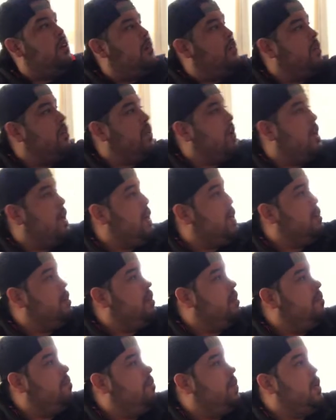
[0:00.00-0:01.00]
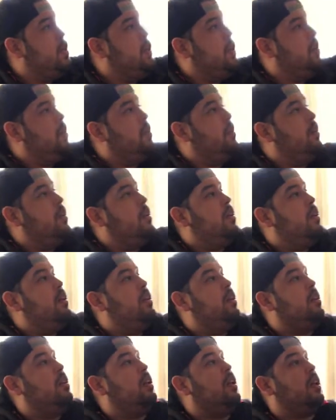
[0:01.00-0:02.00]
for you guys, but
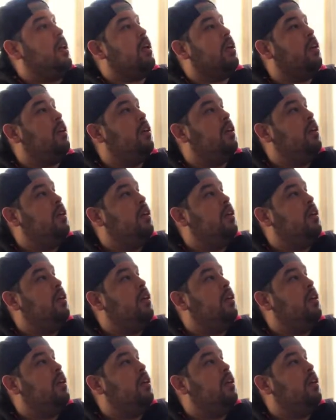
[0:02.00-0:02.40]
like